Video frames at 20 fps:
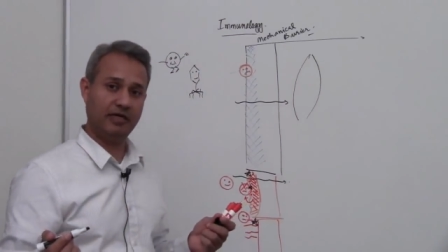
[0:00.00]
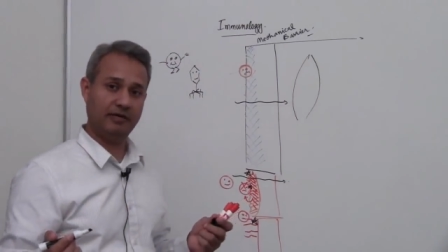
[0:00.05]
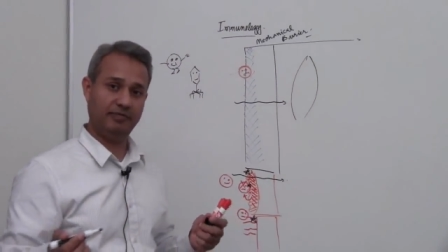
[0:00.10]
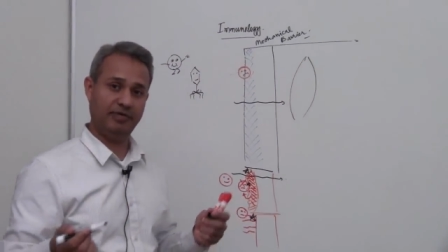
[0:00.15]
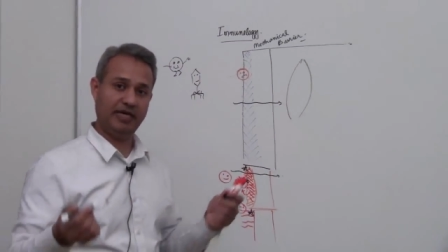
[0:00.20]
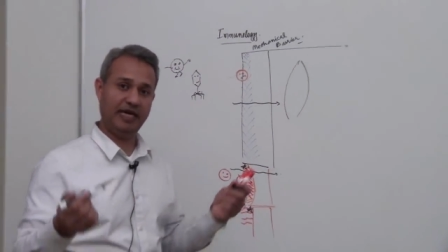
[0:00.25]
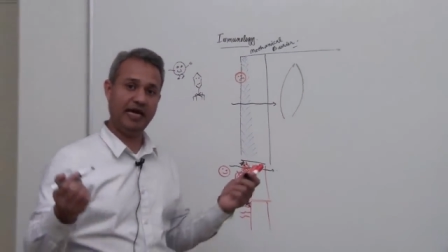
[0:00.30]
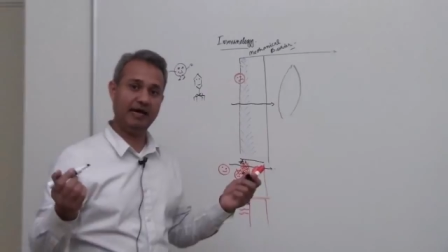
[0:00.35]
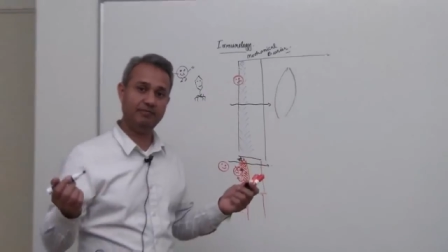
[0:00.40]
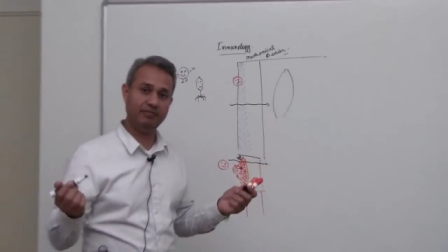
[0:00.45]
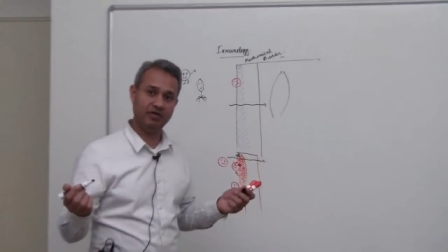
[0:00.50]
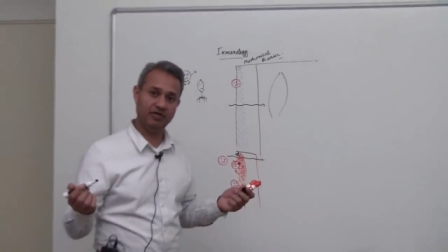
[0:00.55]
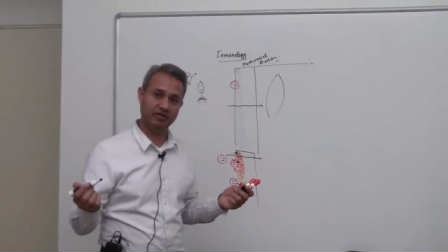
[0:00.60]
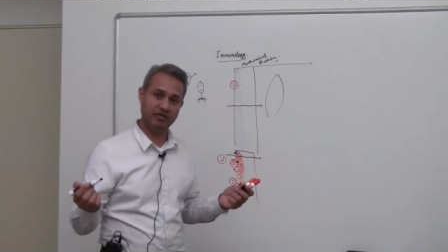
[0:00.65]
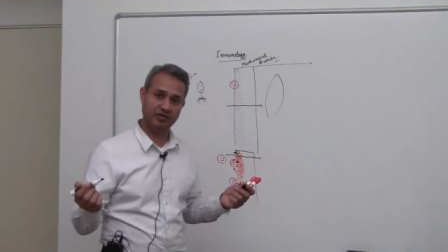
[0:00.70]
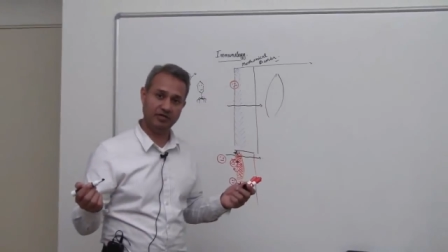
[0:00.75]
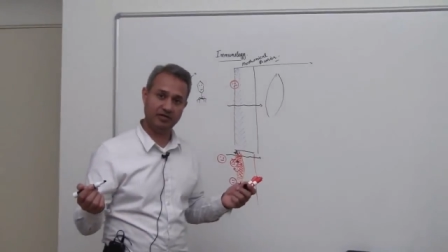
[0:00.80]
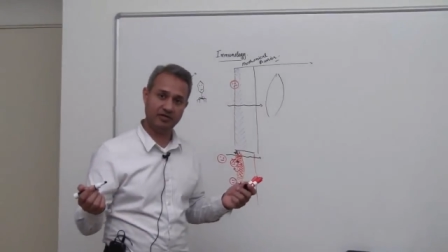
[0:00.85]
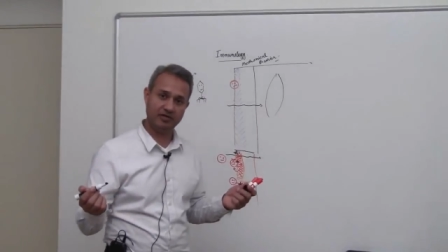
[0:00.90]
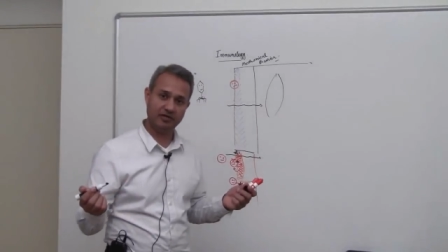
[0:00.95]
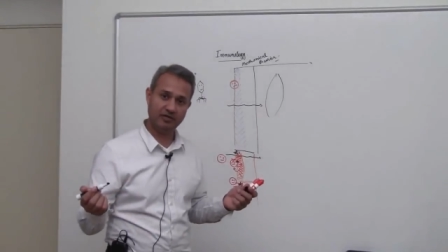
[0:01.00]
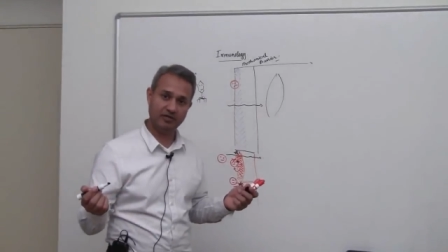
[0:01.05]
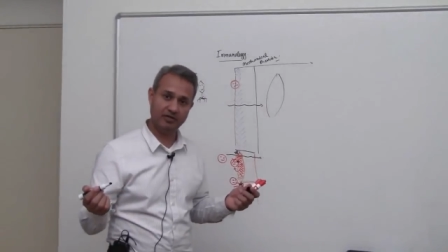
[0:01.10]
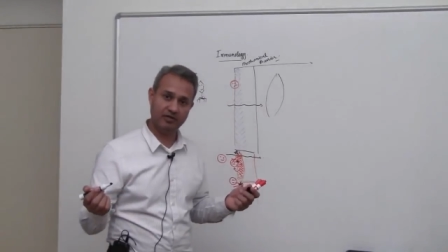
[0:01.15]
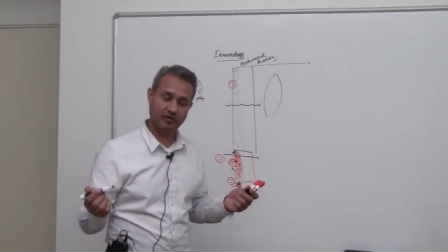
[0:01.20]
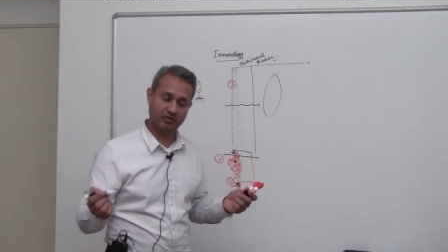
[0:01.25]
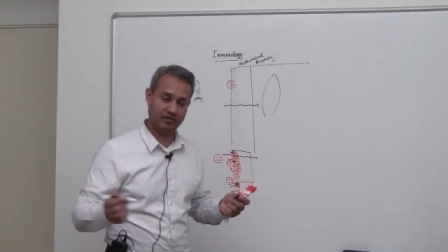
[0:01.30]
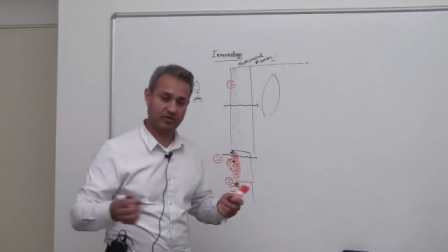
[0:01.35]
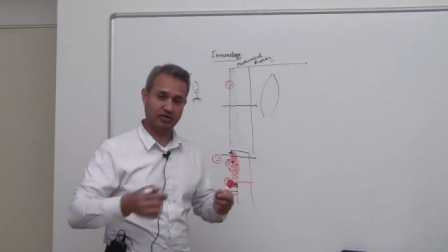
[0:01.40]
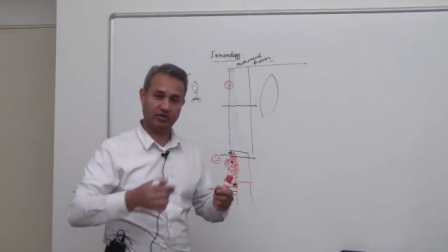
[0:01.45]
and be happy in there
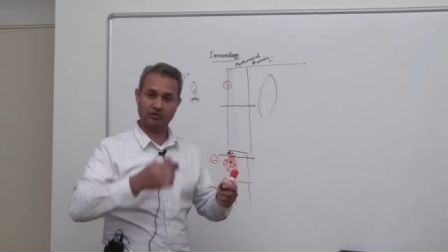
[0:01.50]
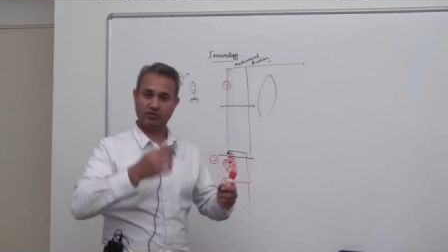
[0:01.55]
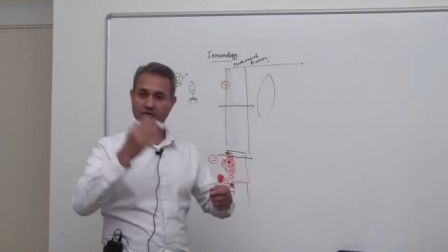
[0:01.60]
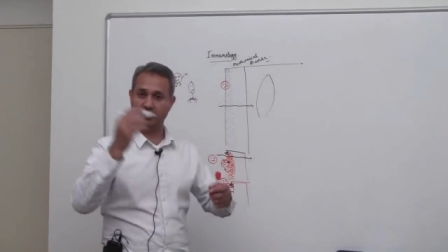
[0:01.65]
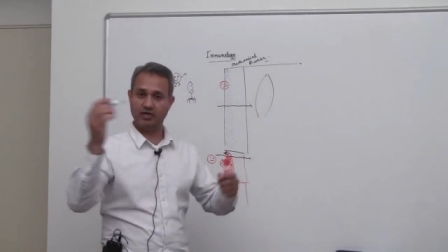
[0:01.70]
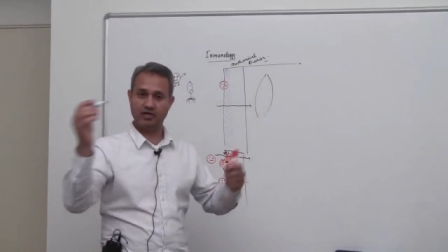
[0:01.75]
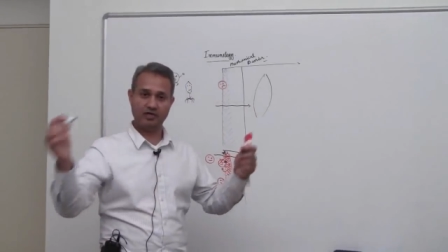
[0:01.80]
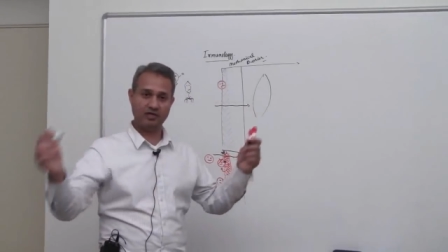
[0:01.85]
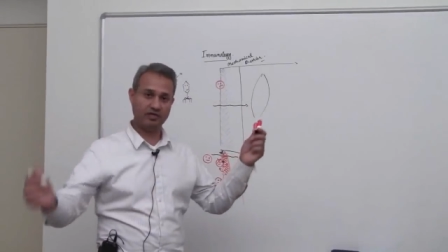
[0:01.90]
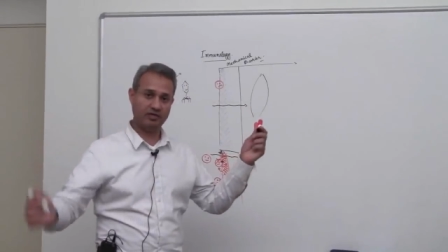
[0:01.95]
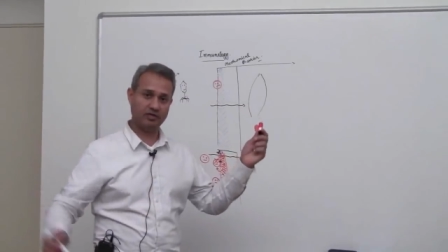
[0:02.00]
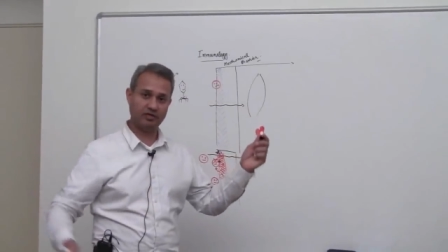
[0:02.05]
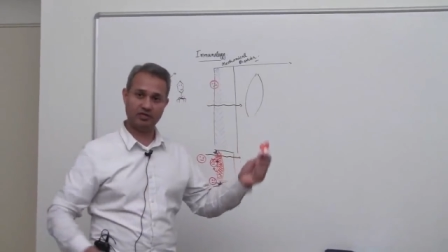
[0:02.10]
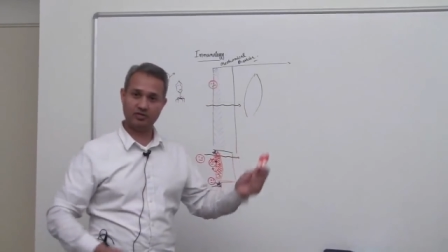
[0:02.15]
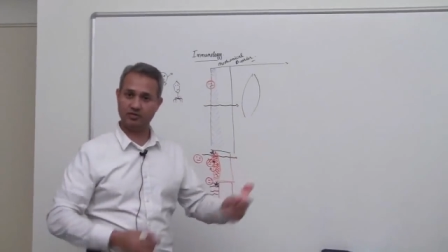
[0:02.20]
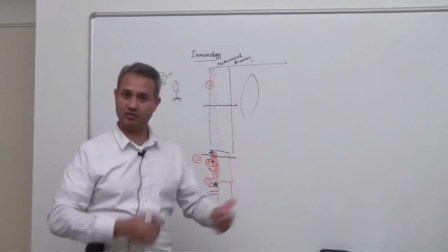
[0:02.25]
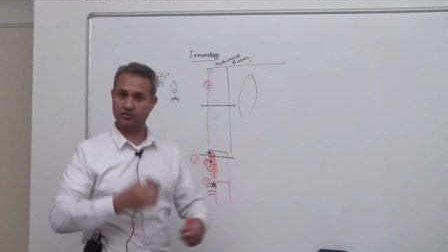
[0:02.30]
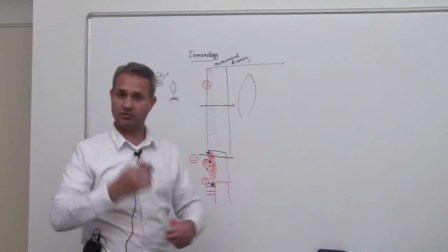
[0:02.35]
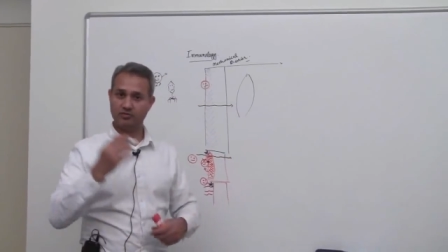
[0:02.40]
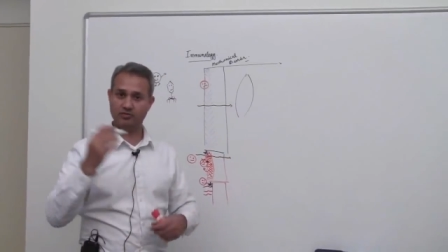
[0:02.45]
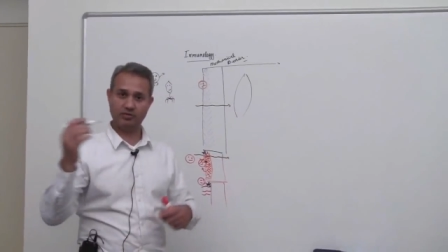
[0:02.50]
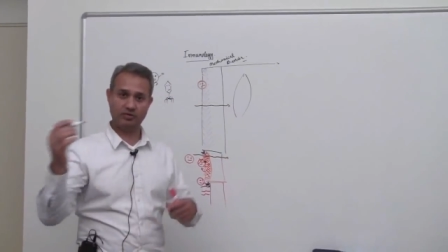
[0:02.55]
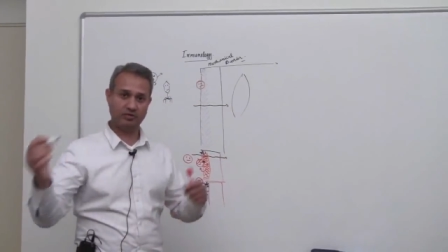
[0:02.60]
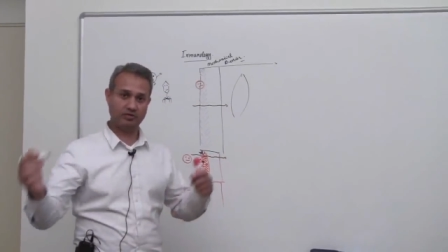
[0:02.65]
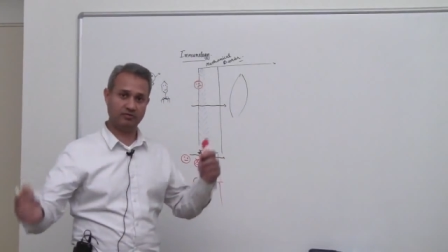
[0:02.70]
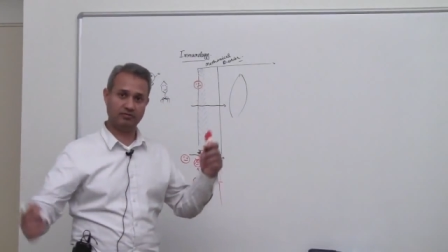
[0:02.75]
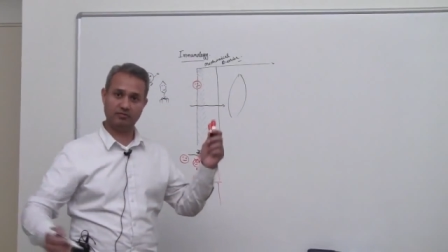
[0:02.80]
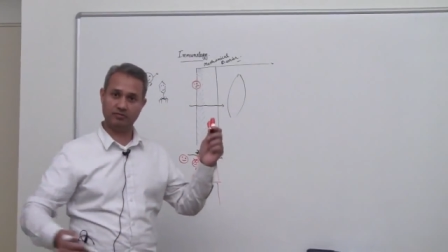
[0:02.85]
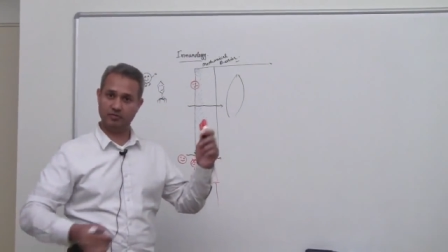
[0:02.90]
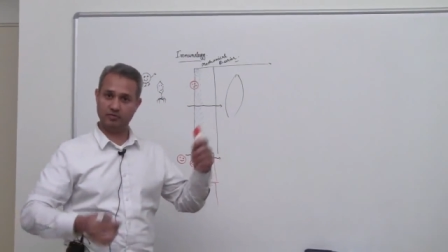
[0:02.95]
or circulate in the tissue
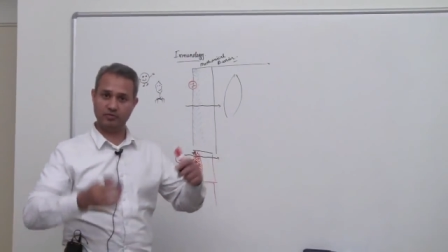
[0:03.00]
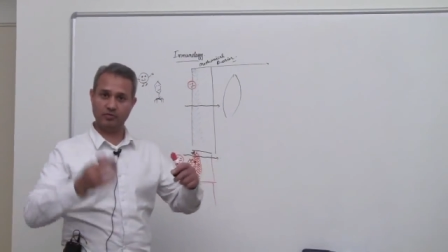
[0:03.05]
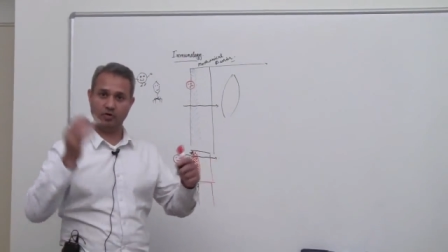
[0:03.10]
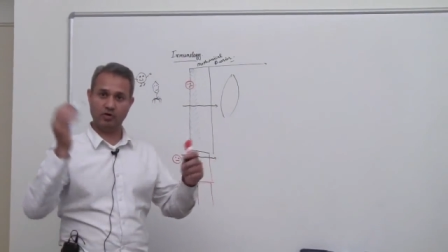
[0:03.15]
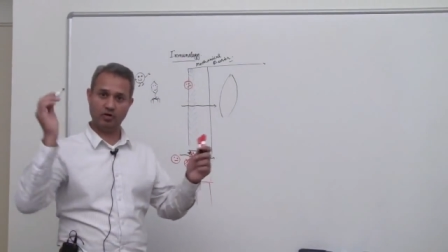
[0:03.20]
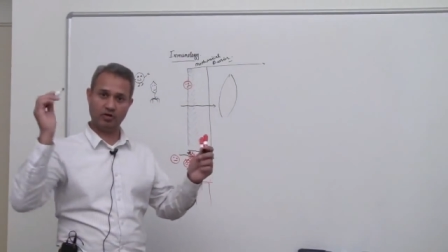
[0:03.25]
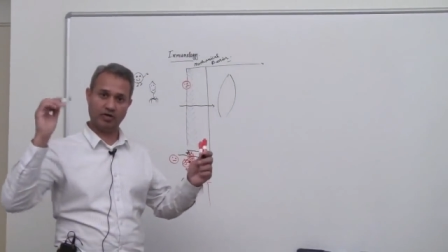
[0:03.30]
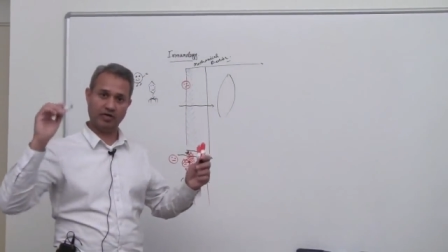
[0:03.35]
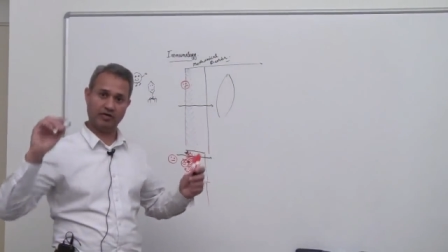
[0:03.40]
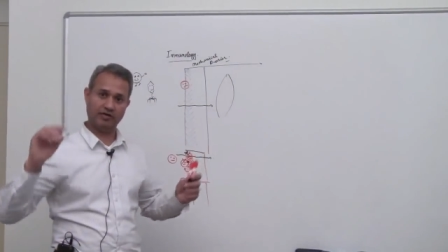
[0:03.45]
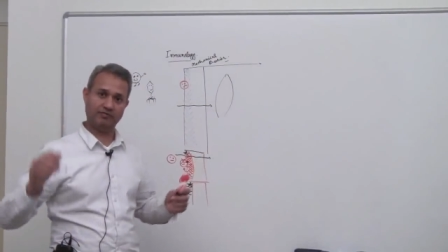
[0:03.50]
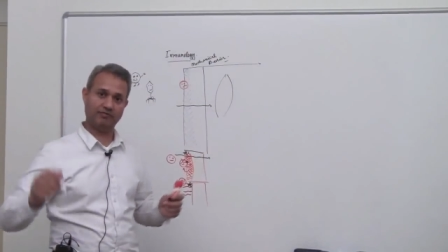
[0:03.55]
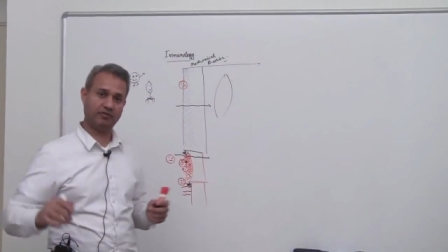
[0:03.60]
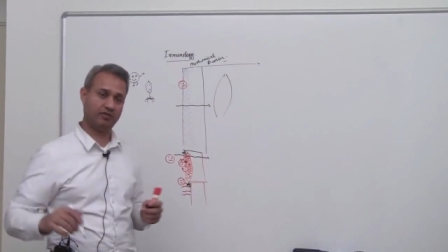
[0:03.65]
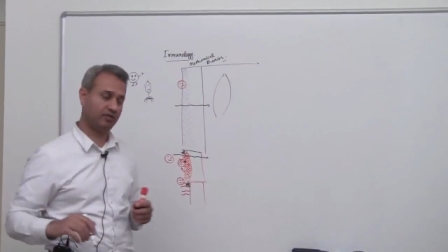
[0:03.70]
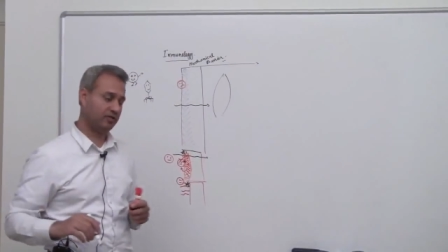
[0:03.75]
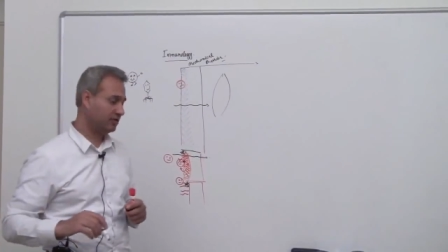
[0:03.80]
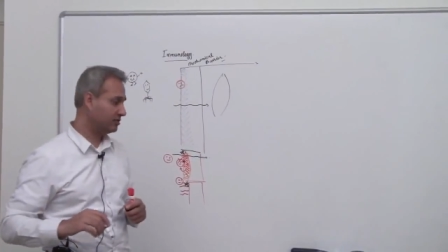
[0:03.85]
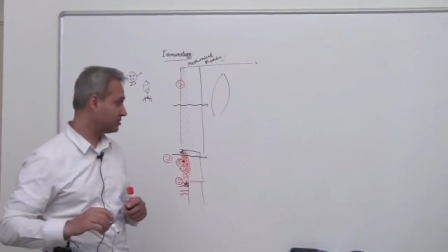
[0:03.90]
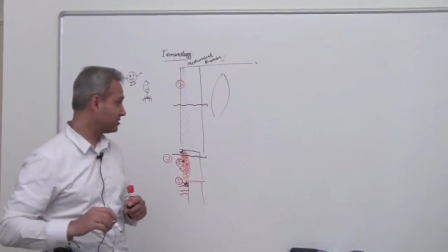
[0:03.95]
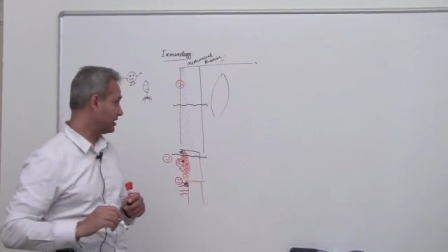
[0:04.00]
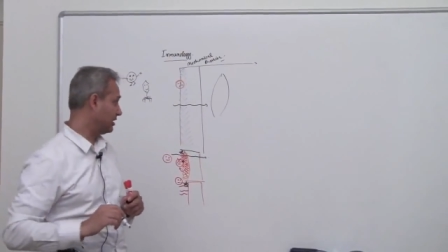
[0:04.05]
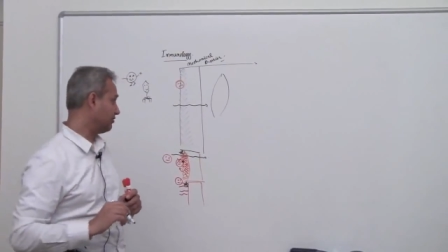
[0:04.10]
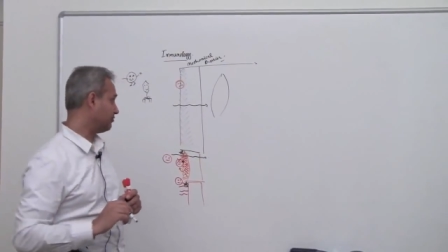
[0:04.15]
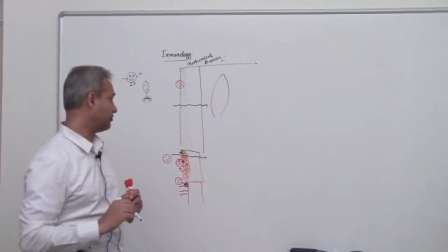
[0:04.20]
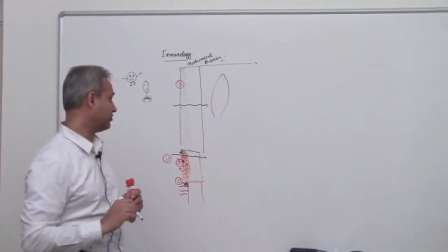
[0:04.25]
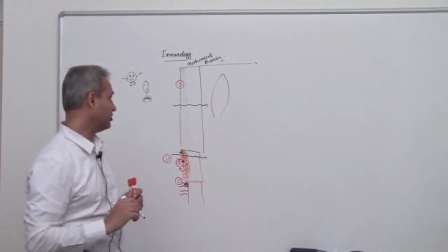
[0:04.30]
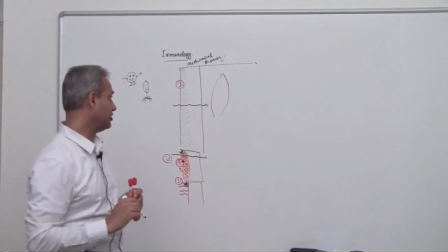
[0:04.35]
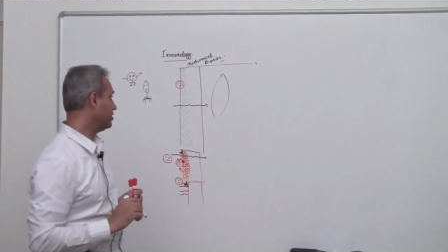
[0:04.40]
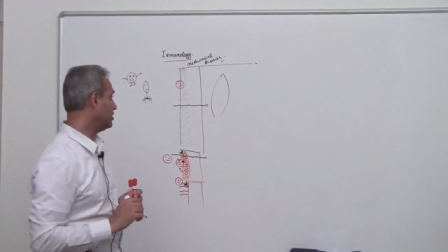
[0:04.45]
and do all kind of
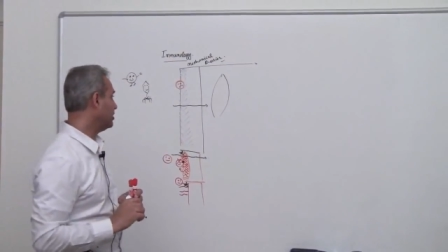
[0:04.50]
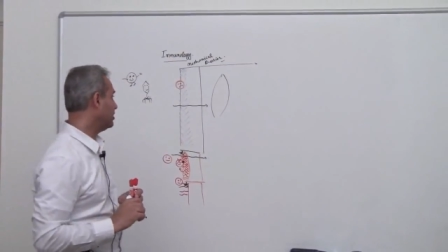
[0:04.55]
stuff.